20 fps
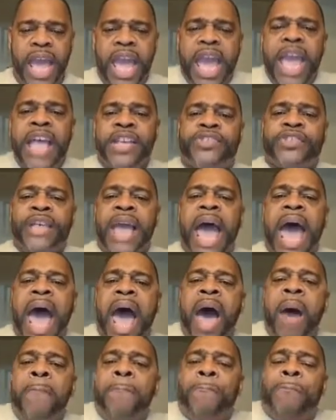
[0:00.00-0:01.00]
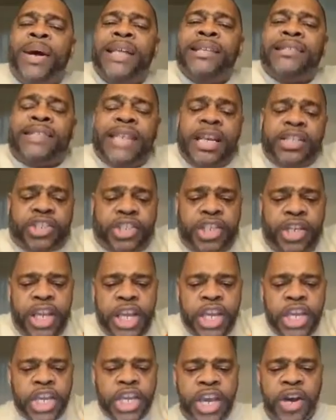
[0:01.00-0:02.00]
He said, I'm
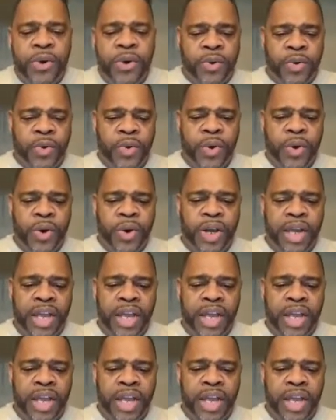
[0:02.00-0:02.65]
positioning you